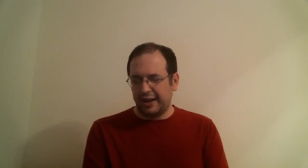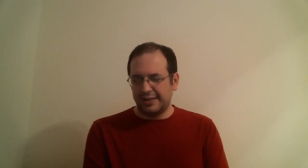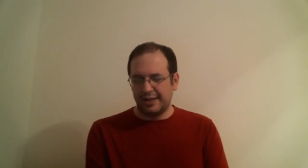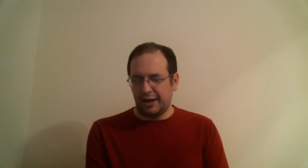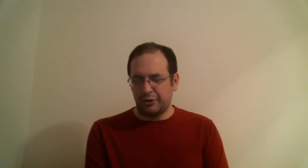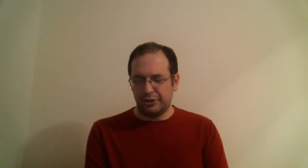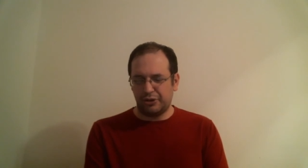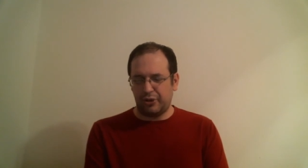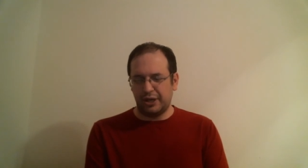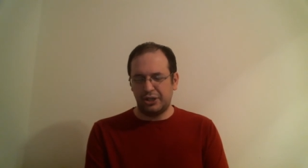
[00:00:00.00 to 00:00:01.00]
It's another
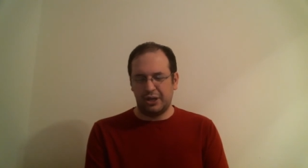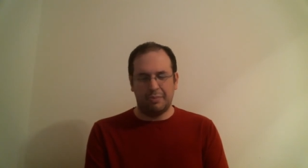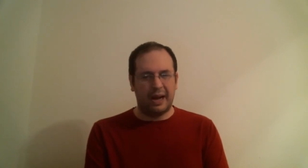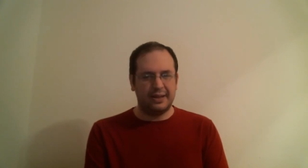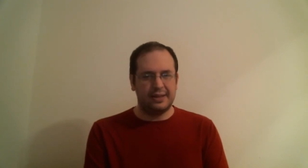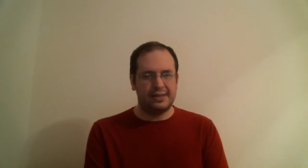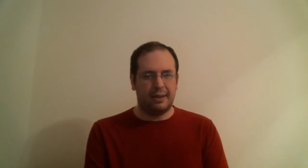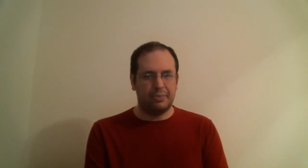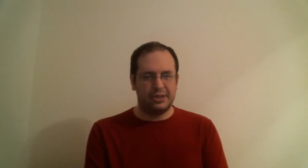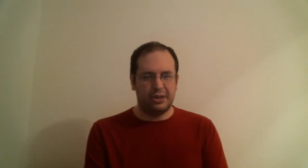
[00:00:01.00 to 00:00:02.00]
strange thing about this
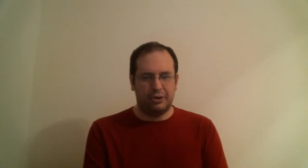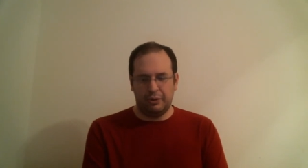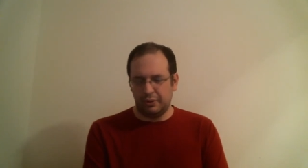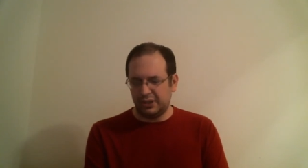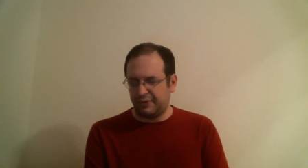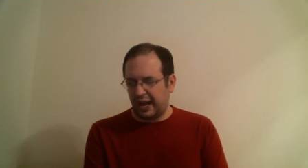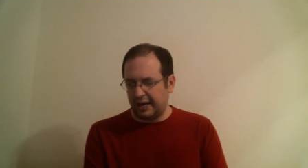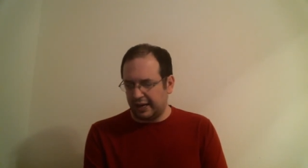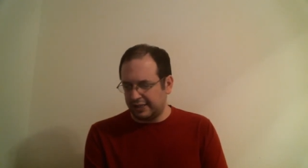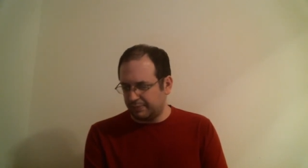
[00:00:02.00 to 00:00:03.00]
episode. It was
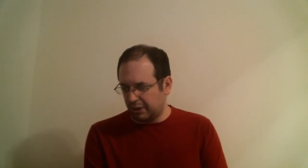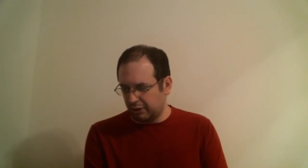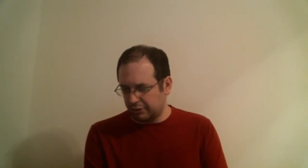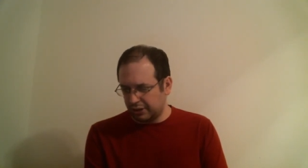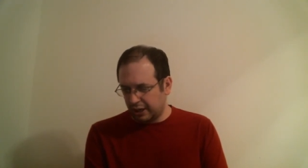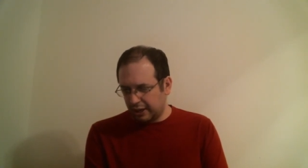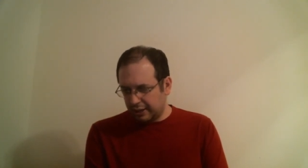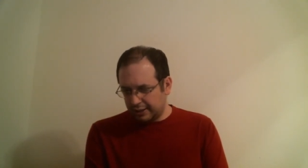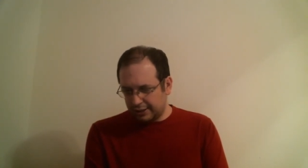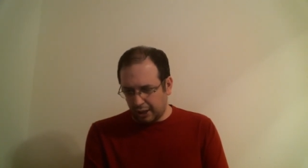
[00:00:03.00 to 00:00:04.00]
fine, I suppose.
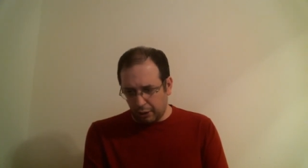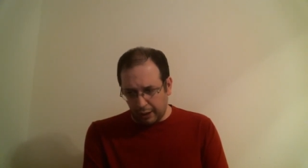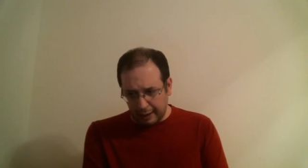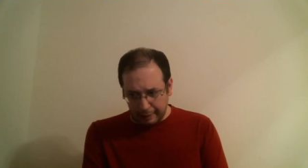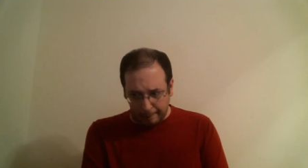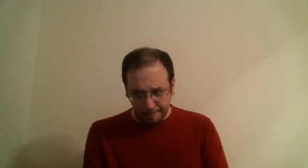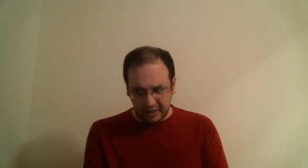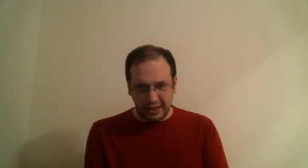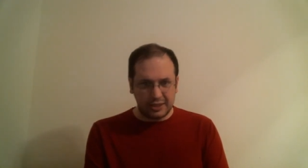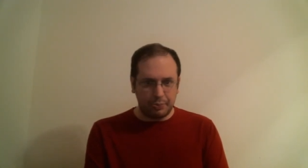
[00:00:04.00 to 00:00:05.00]
So uh,
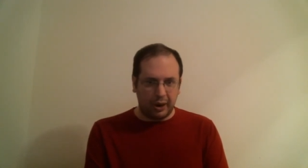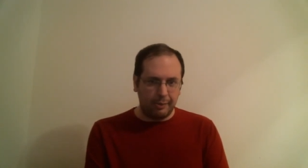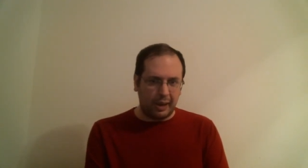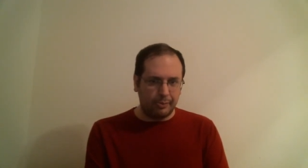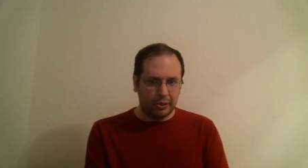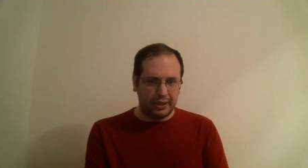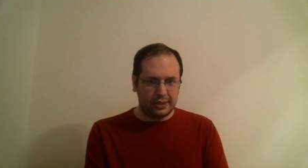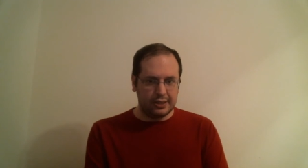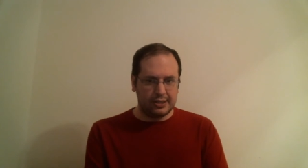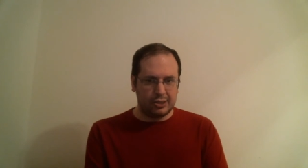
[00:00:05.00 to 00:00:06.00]
at this point, Mabel
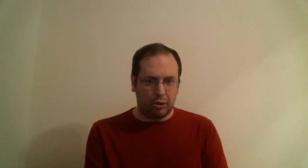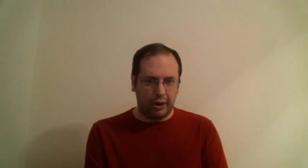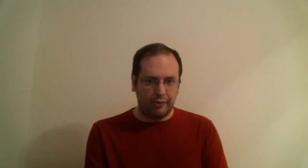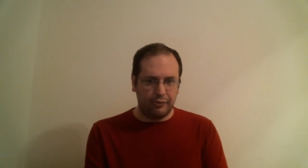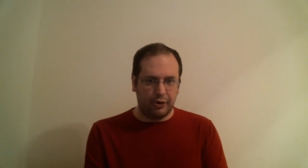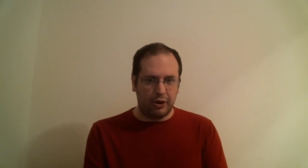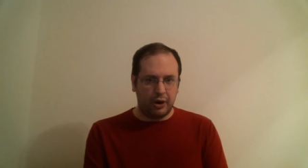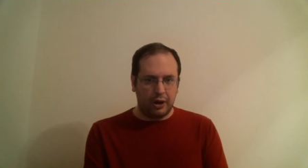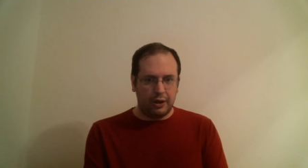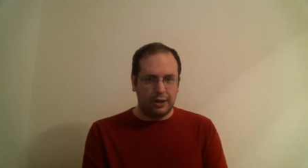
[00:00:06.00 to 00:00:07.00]
needs a story for
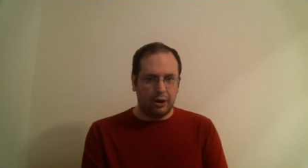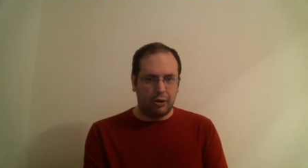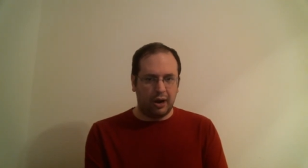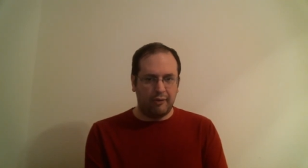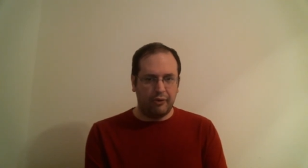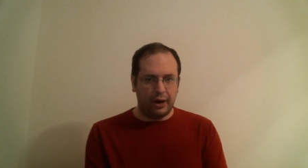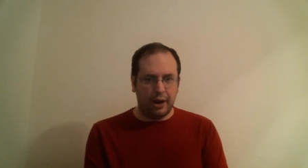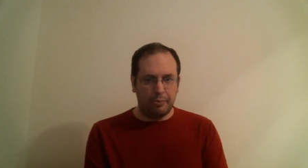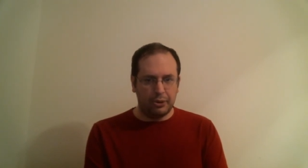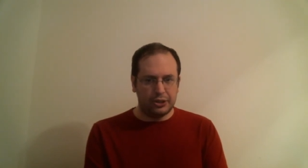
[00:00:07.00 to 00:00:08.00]
you know covering
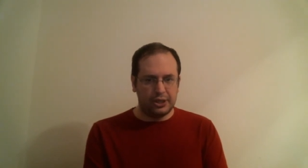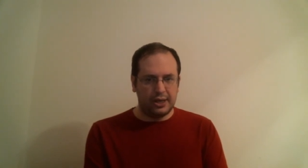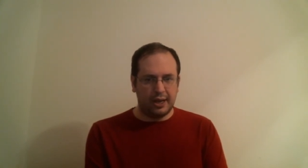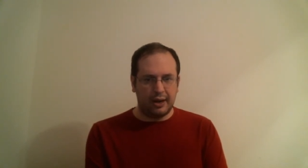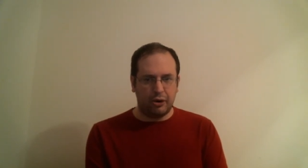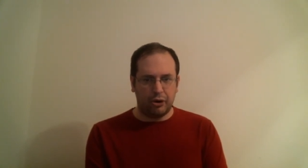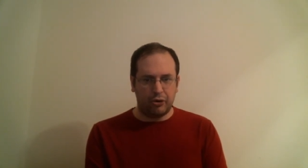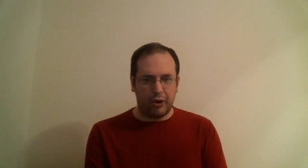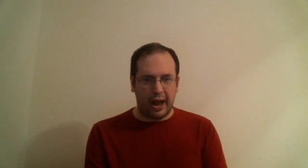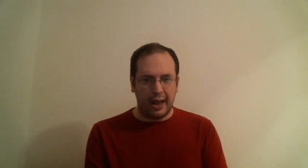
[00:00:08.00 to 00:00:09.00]
up what she did, her
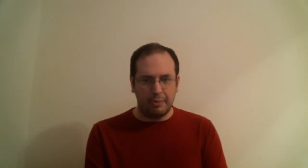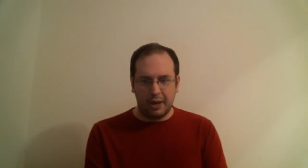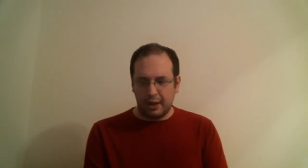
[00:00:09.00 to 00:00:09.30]
crime.